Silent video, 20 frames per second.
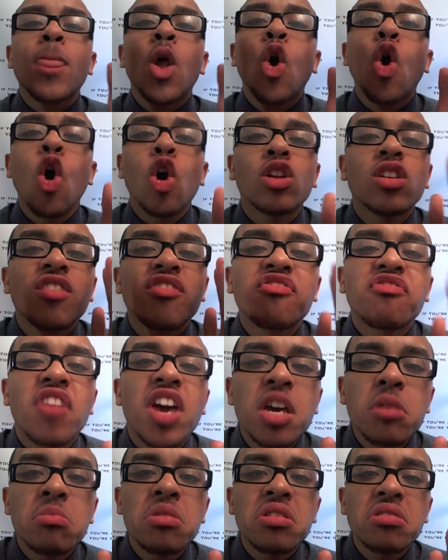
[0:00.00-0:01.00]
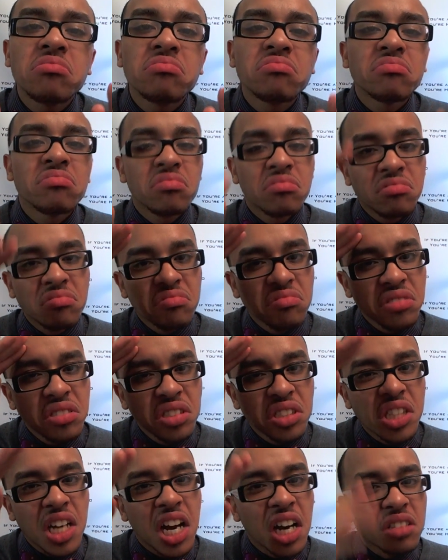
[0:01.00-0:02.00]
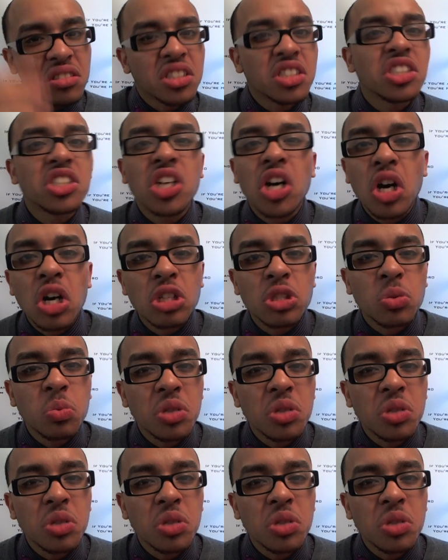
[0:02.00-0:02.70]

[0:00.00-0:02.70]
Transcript: Hall of Famer. Shout out to Charles